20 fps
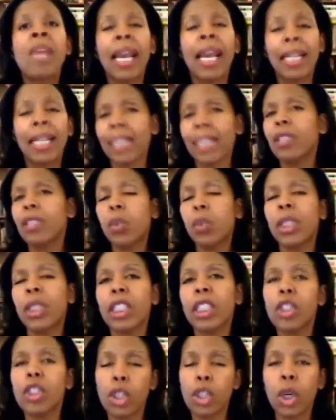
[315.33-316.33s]
And that's what
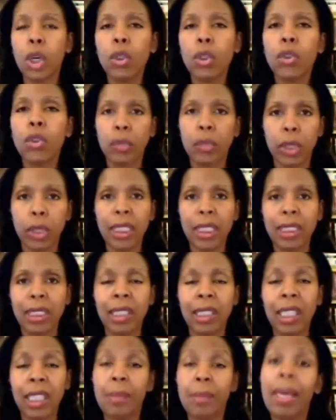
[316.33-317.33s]
he chose for his
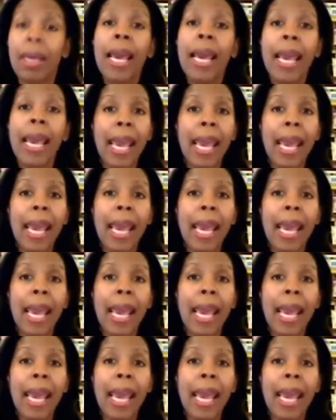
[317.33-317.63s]
team,